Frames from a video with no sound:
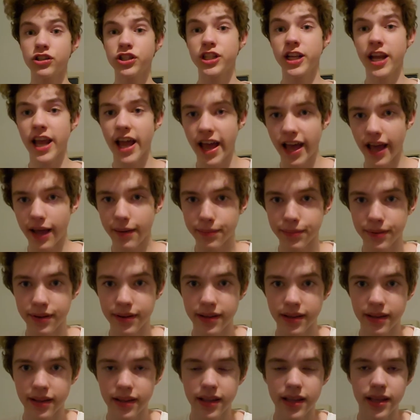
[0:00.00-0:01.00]
gap
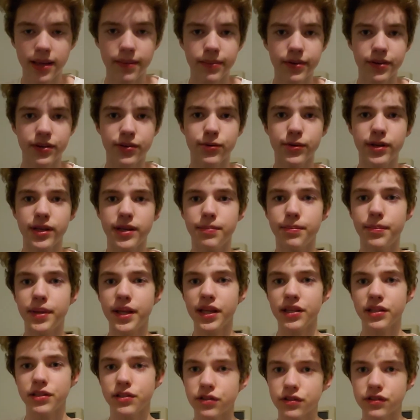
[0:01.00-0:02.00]
between
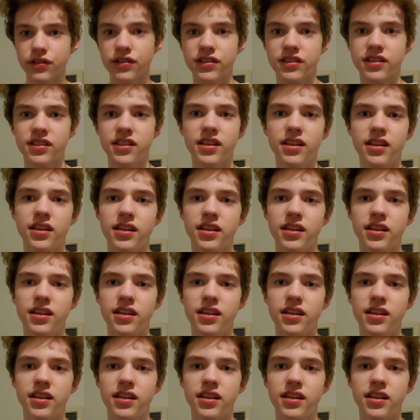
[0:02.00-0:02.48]
builds.